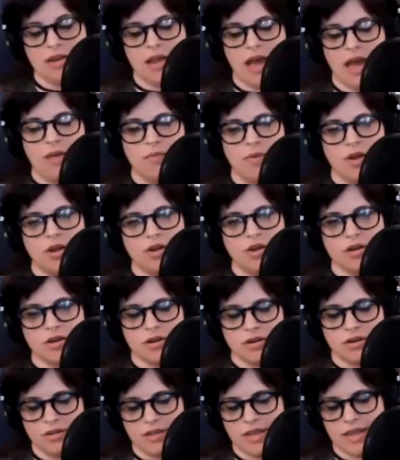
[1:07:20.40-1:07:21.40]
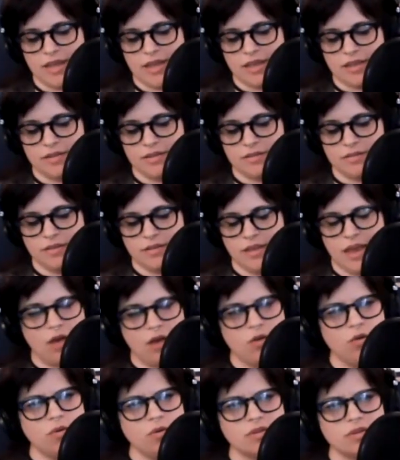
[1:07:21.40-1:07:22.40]
I wonder, like, yeah,
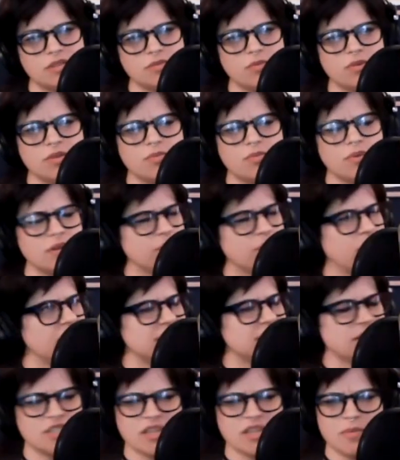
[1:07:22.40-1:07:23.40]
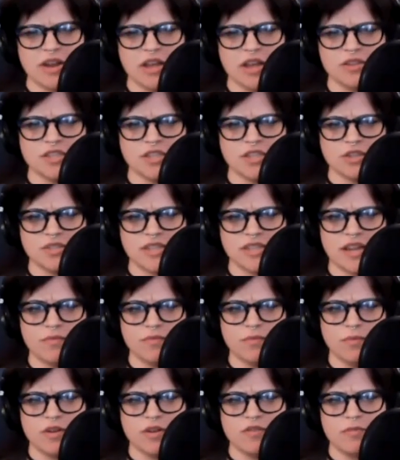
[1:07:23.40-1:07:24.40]
who was there? Someone else that you said
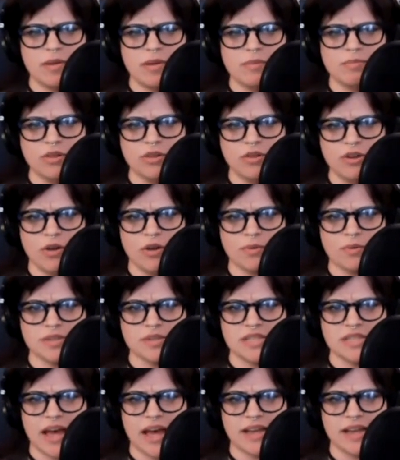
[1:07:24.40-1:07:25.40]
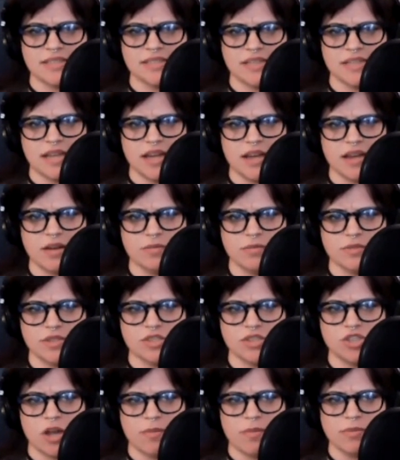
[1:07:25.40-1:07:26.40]
would have been Bluto, or was that uh,
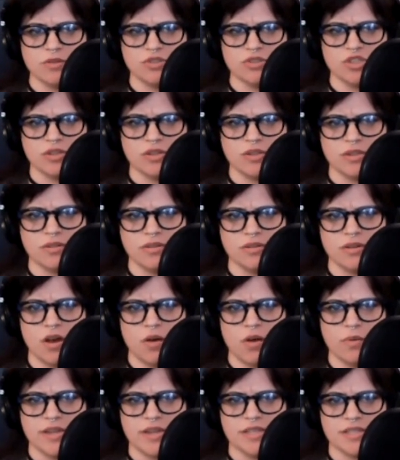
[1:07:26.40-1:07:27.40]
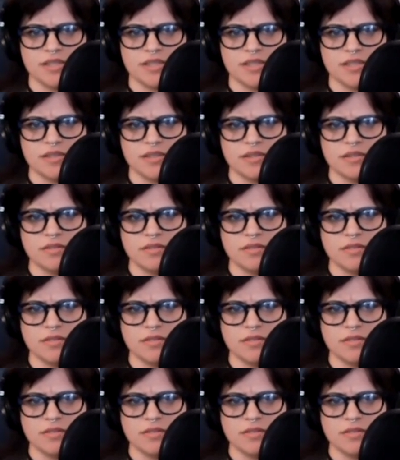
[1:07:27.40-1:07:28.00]
was John Belushi always?